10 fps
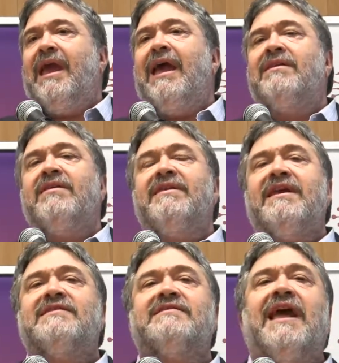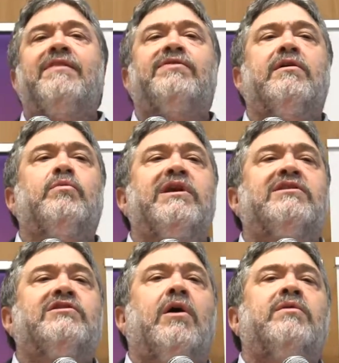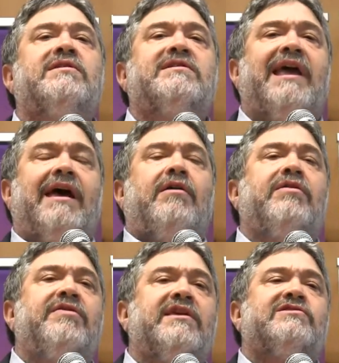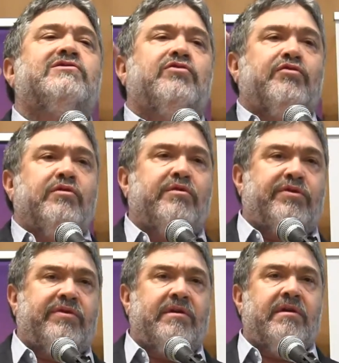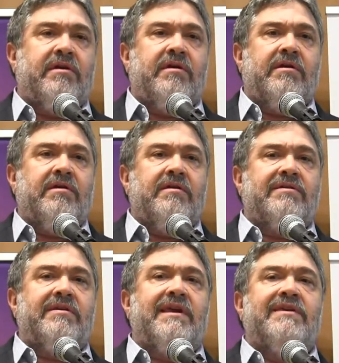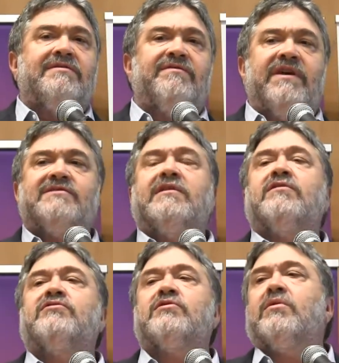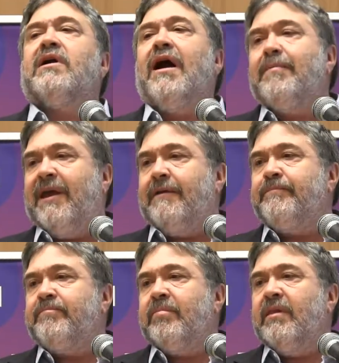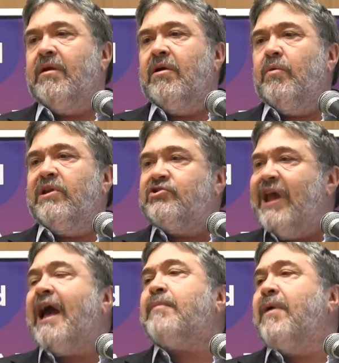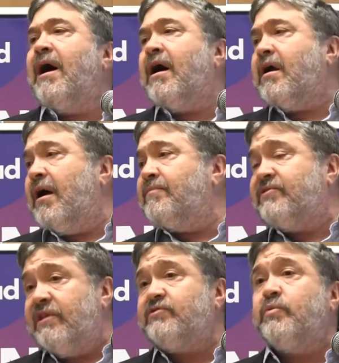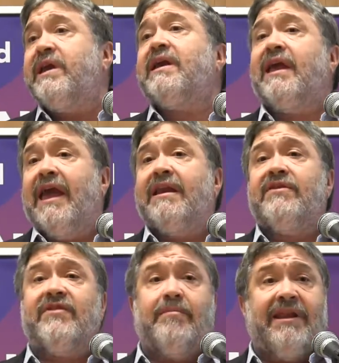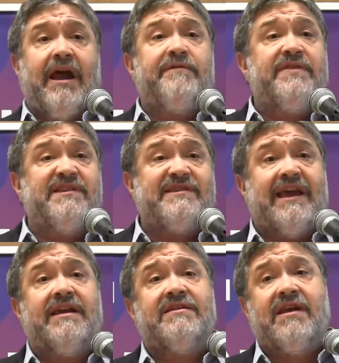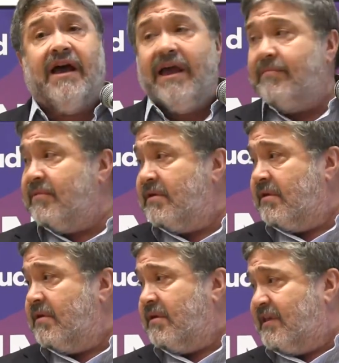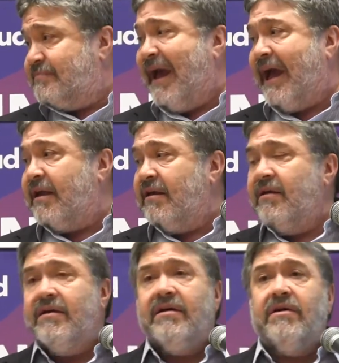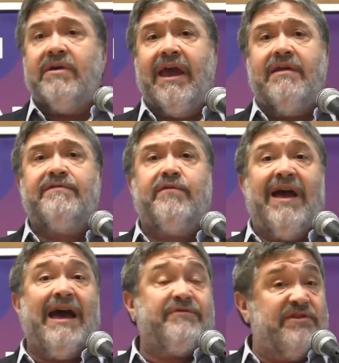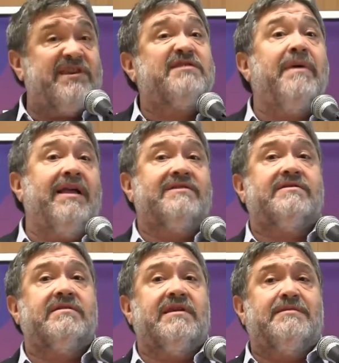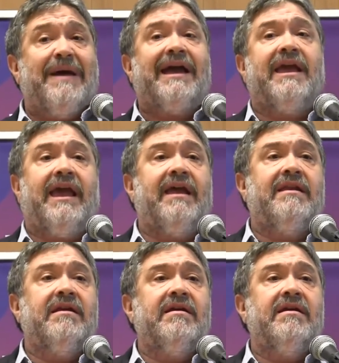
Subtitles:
And to the extent that we don't tell this truth to these visitors who are coming, when Jack Ma comes this week again, he's coming now for the second time, he's back, okay, after 6 months, he's back again.